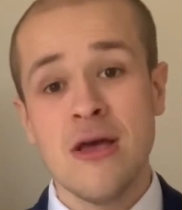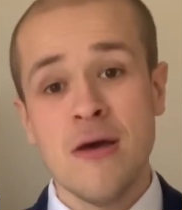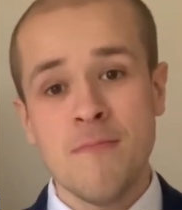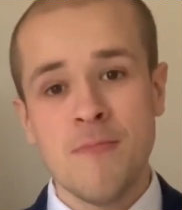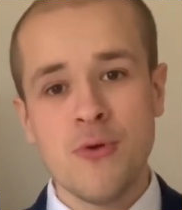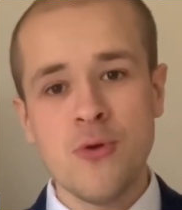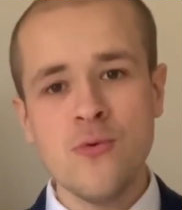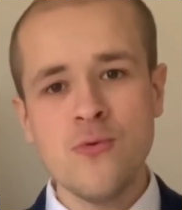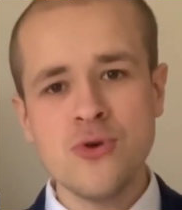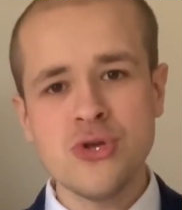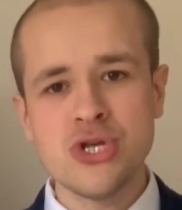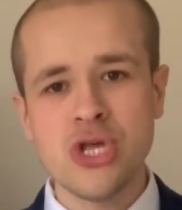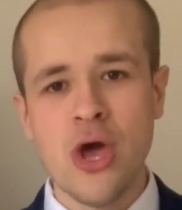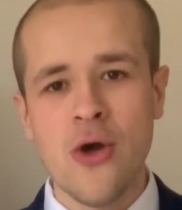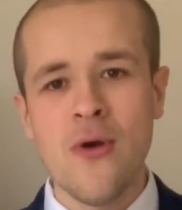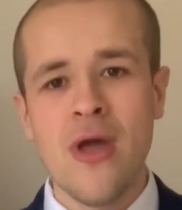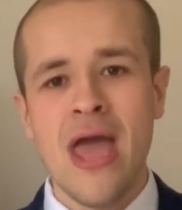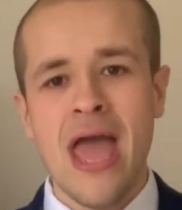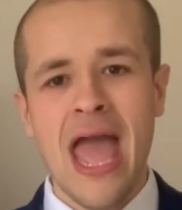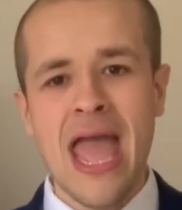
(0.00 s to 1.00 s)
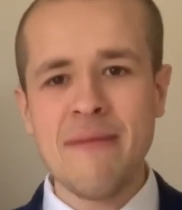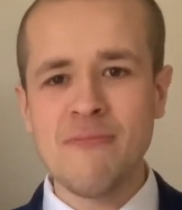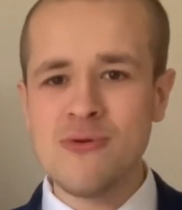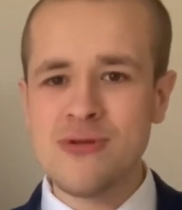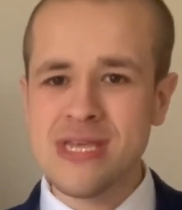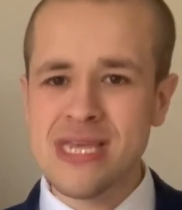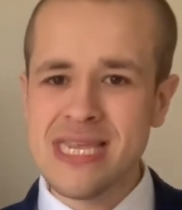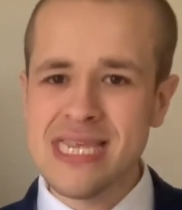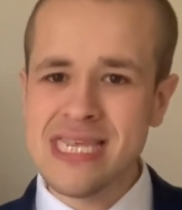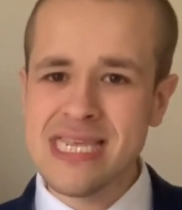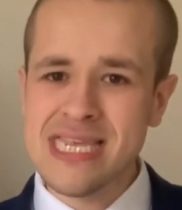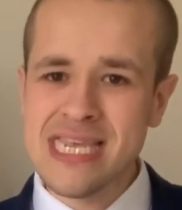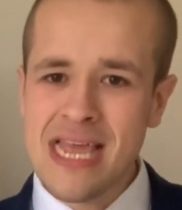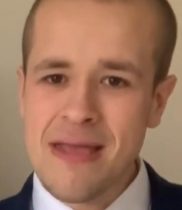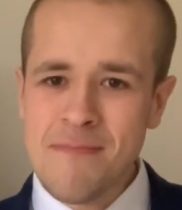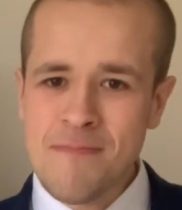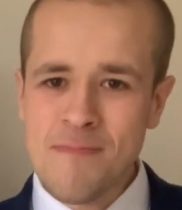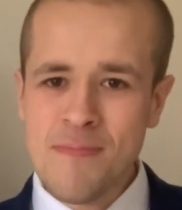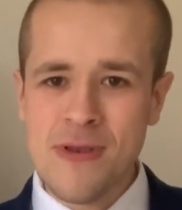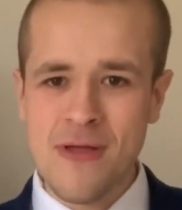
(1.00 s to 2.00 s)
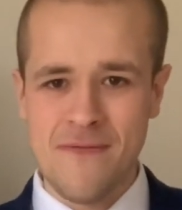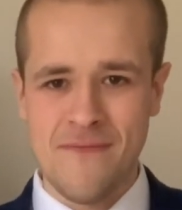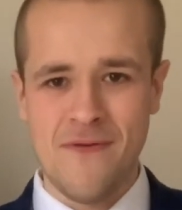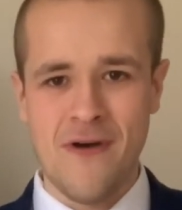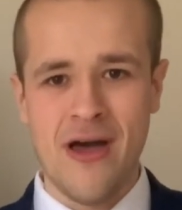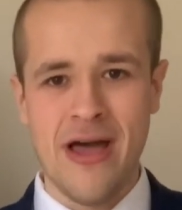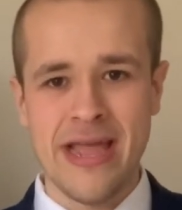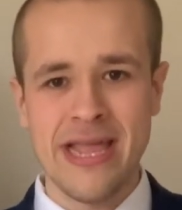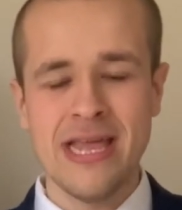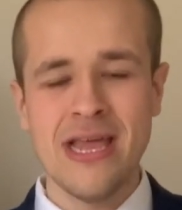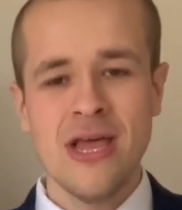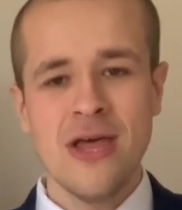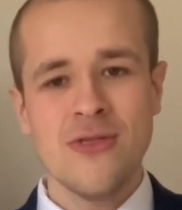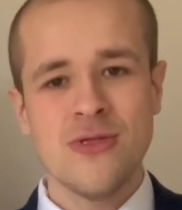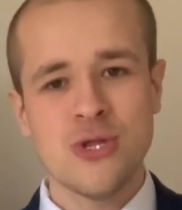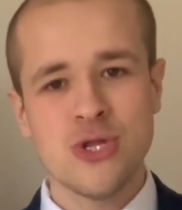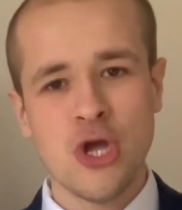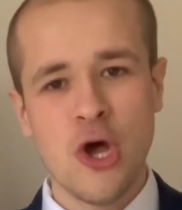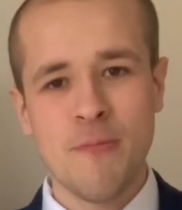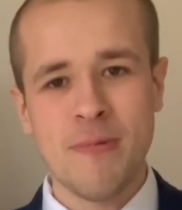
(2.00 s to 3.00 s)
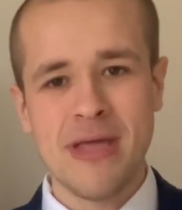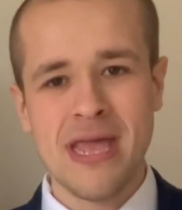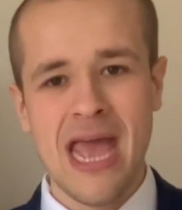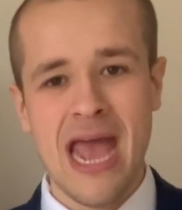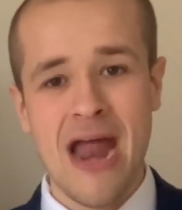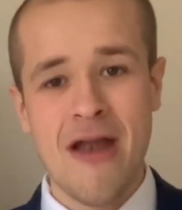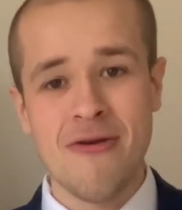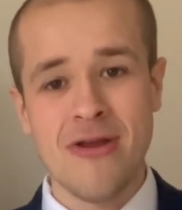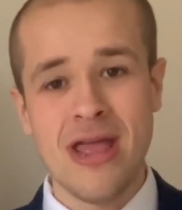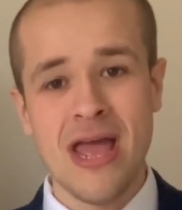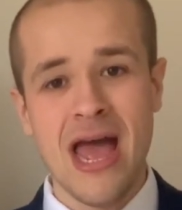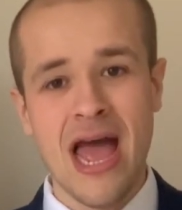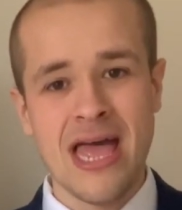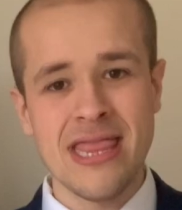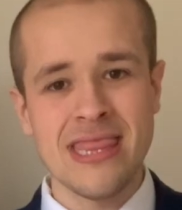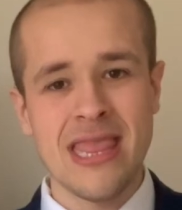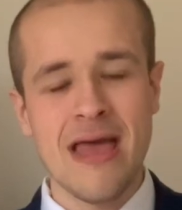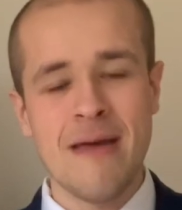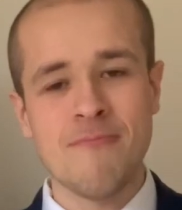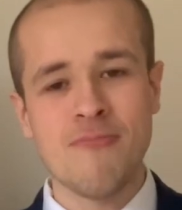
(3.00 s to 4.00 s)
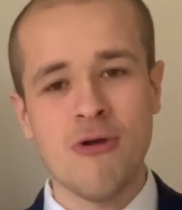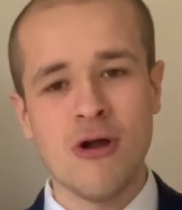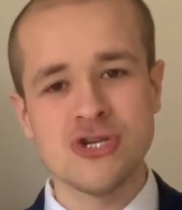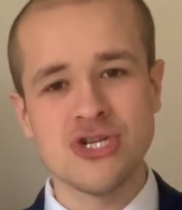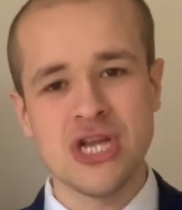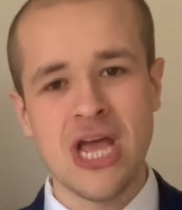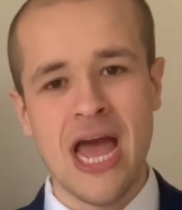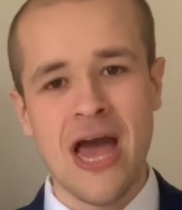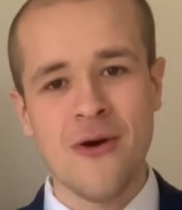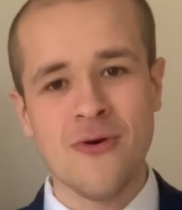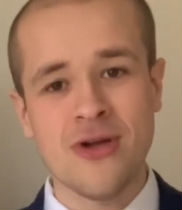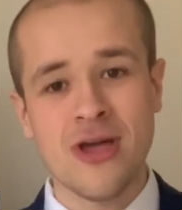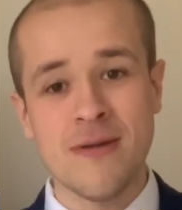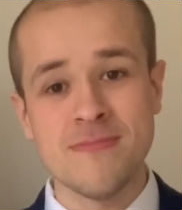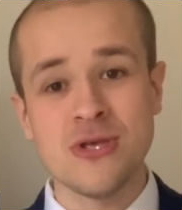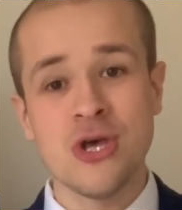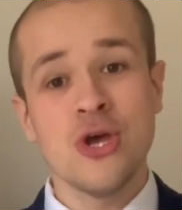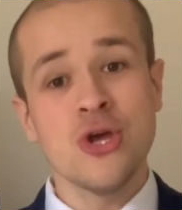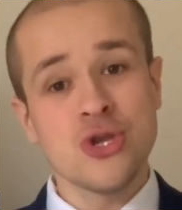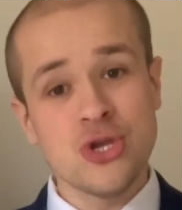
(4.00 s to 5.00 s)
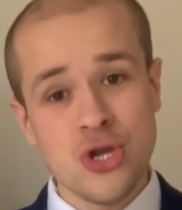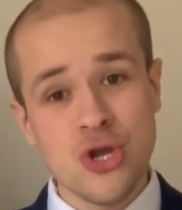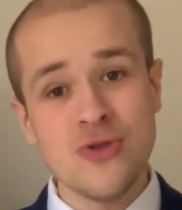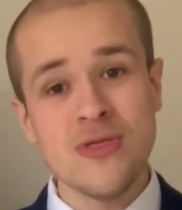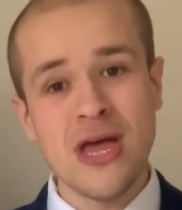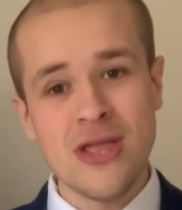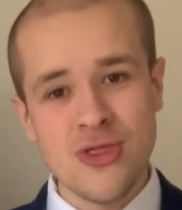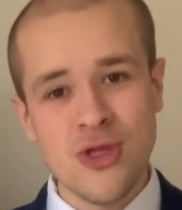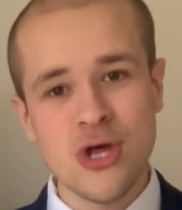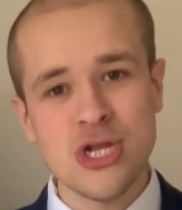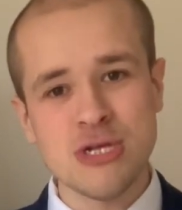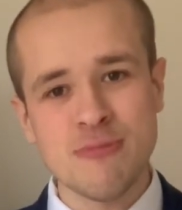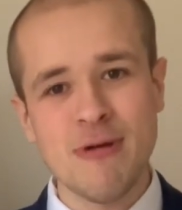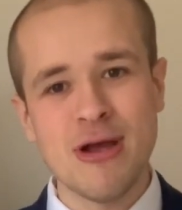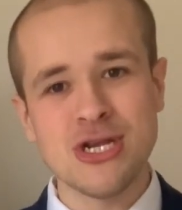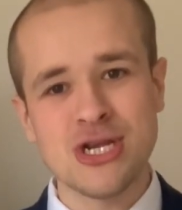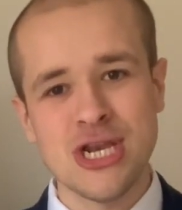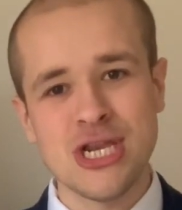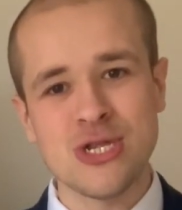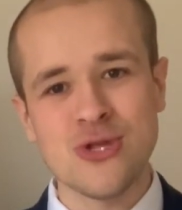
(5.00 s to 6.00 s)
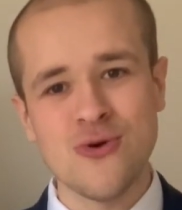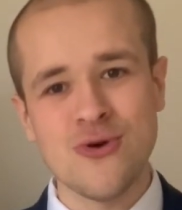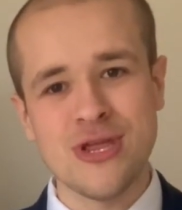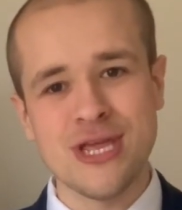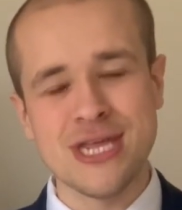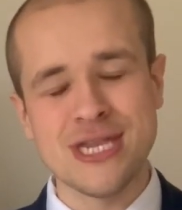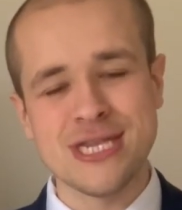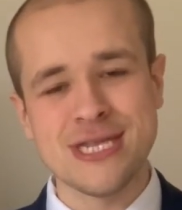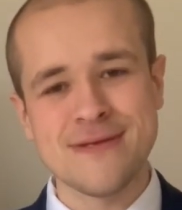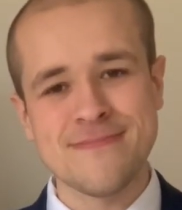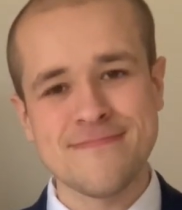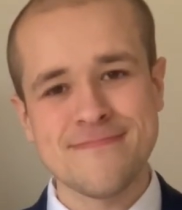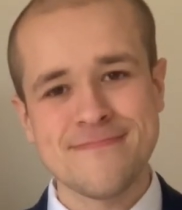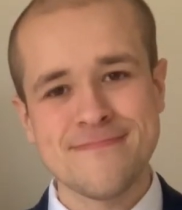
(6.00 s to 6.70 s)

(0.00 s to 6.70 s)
but also able to simplify the topic area and their project outcomes to that non-specialist audience.